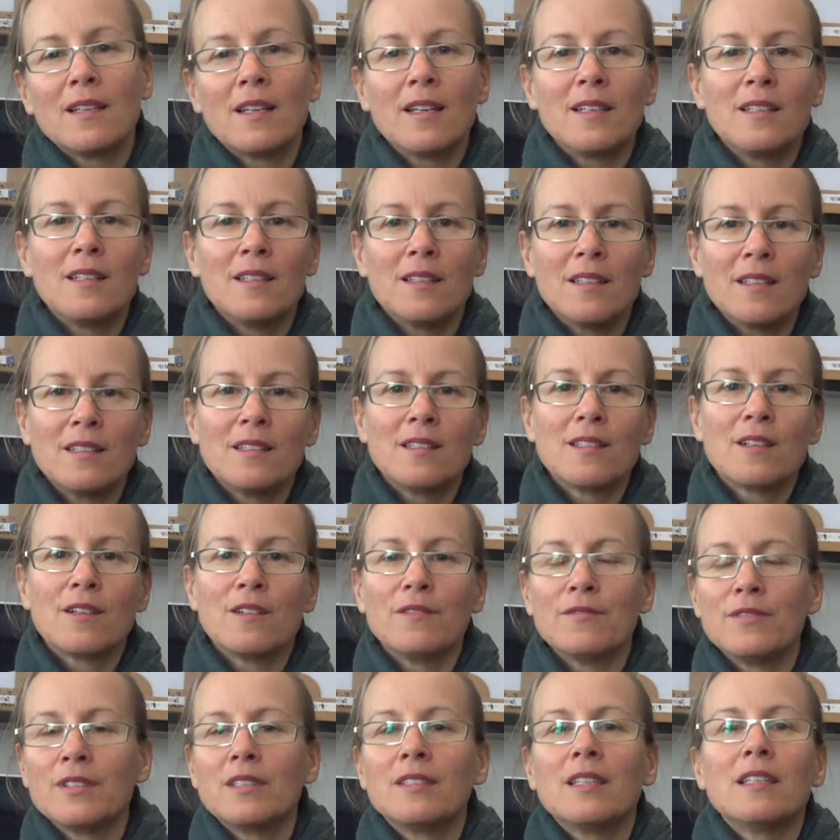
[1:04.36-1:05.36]
and there's a
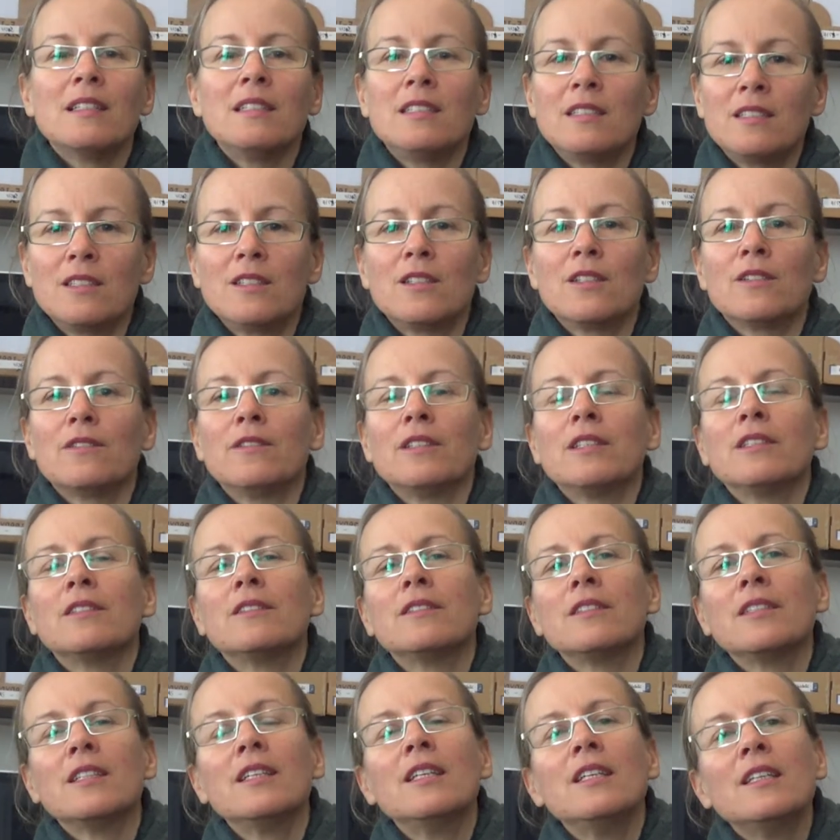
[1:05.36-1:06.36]
conversation going
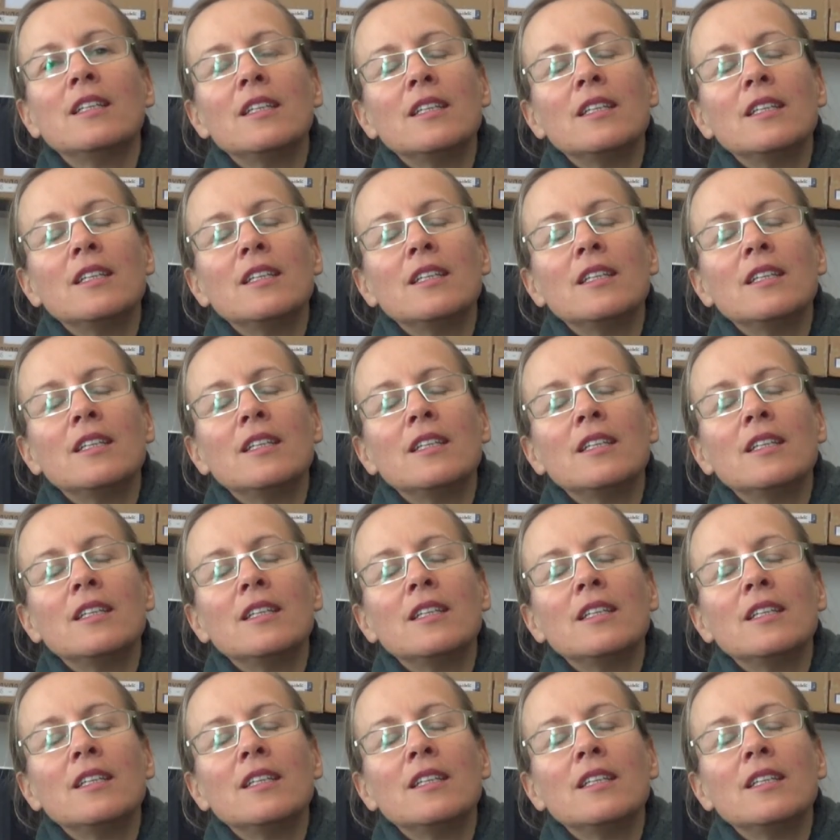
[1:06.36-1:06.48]
on.